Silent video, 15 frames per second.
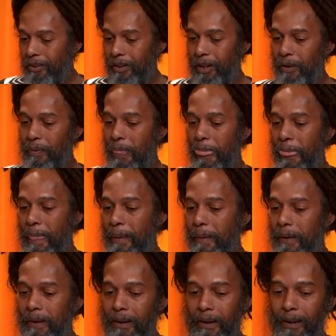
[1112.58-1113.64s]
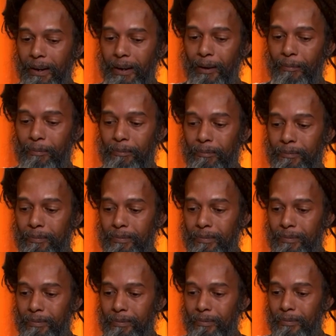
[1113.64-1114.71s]
Right? Um,
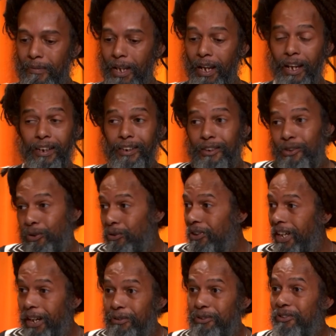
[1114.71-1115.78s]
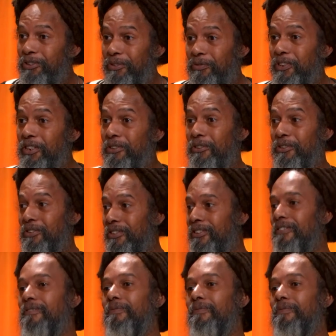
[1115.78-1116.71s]
and it took thousands of years